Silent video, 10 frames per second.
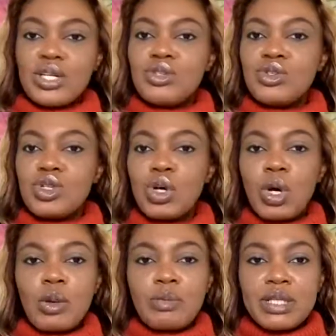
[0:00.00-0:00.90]
Do not
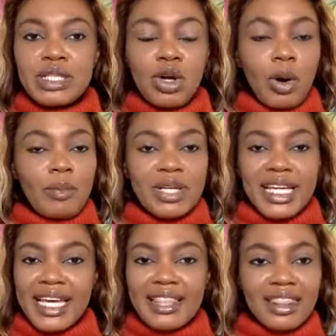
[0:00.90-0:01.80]

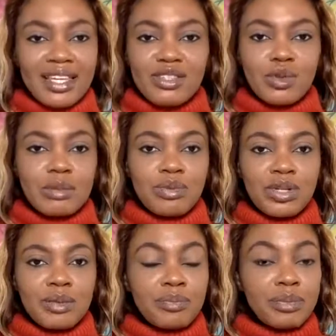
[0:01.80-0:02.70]
complicate things with
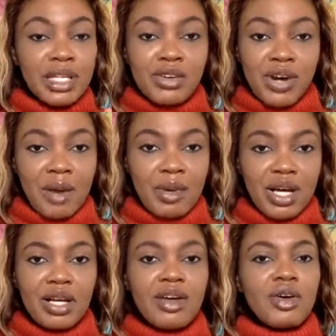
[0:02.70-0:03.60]
big grammar.